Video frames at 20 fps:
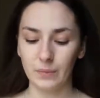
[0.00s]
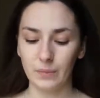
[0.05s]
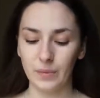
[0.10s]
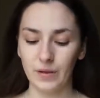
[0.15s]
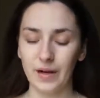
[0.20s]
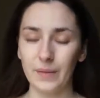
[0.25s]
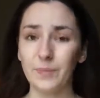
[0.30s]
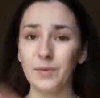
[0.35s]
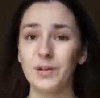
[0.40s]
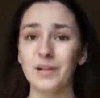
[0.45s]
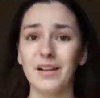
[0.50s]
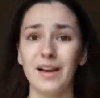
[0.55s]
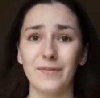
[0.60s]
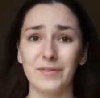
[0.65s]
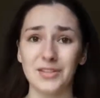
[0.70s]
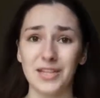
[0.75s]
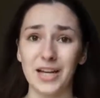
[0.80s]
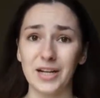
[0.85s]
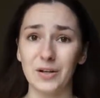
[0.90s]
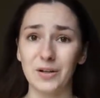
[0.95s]
but I'm not gonna lie,
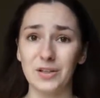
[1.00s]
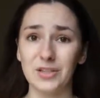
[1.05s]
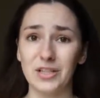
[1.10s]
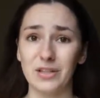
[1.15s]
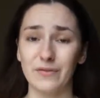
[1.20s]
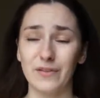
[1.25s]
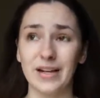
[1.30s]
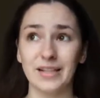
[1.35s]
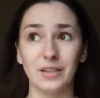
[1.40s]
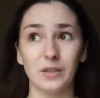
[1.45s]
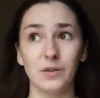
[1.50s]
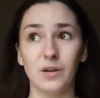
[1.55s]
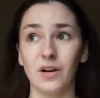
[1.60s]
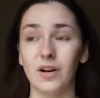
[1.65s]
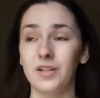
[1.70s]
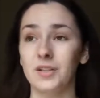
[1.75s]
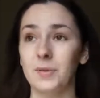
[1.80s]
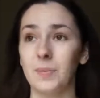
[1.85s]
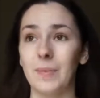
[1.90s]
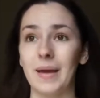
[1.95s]
for psychology, the fact that you
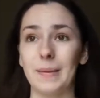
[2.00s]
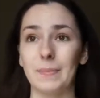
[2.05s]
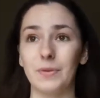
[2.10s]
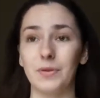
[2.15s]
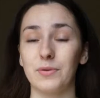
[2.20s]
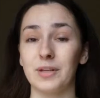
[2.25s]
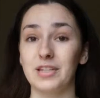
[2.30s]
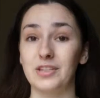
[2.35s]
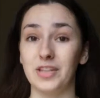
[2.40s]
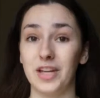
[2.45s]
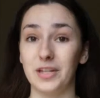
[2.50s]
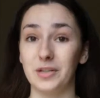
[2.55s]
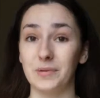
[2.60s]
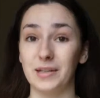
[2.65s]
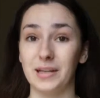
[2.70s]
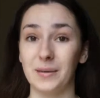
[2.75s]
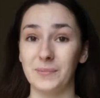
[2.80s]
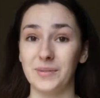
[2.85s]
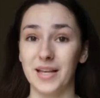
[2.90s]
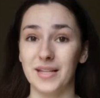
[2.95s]
can't do a paper 3 is
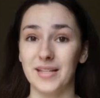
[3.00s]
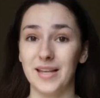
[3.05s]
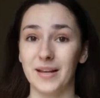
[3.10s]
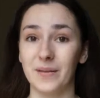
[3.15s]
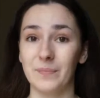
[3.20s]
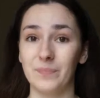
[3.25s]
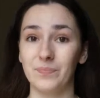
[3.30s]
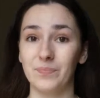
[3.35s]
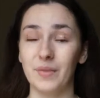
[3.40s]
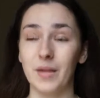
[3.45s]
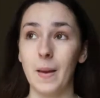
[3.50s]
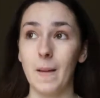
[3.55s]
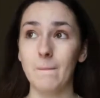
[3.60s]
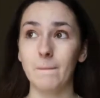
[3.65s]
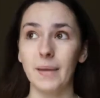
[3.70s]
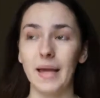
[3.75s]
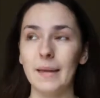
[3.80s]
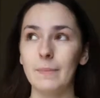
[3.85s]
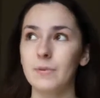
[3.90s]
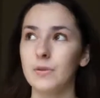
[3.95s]
genuinely upsetting.
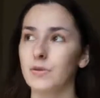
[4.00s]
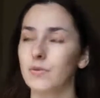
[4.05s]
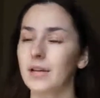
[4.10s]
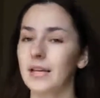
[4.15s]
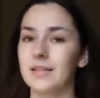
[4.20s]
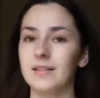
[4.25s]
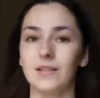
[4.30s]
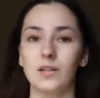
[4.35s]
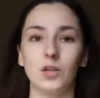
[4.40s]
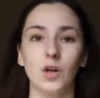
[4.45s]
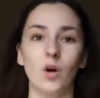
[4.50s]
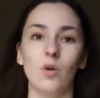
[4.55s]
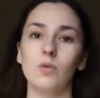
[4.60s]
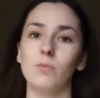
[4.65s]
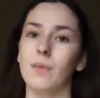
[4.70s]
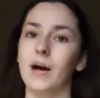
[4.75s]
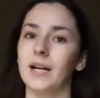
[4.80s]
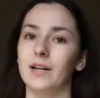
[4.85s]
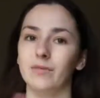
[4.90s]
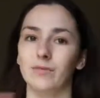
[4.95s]
Paper 3 is a
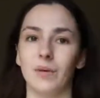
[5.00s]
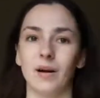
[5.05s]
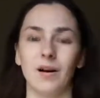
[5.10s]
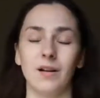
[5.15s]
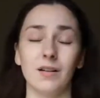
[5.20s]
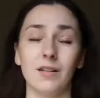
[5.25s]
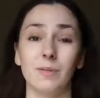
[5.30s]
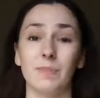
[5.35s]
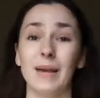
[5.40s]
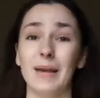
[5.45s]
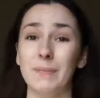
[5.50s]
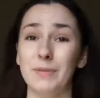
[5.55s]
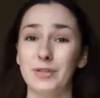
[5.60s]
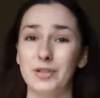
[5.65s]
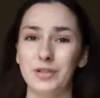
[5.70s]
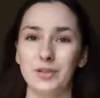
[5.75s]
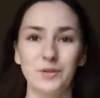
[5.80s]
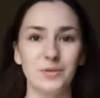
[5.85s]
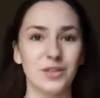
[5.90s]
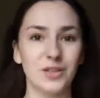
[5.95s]
goldmine of marks. Paper
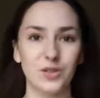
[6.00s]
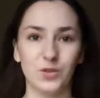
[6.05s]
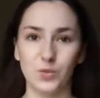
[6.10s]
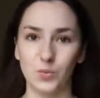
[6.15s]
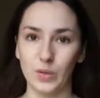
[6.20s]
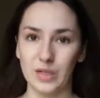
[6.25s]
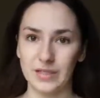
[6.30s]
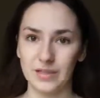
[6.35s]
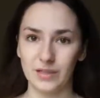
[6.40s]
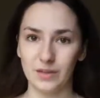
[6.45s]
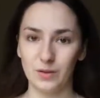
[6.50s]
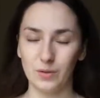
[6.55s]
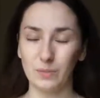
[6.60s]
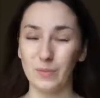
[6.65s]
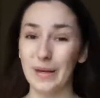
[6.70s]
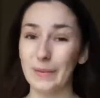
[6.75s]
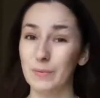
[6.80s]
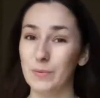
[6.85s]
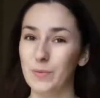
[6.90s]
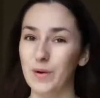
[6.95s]
2 destroys you.
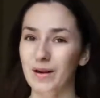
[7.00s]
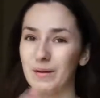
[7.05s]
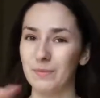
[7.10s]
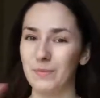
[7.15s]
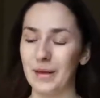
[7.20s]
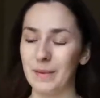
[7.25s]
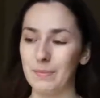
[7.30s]
Paper 1 and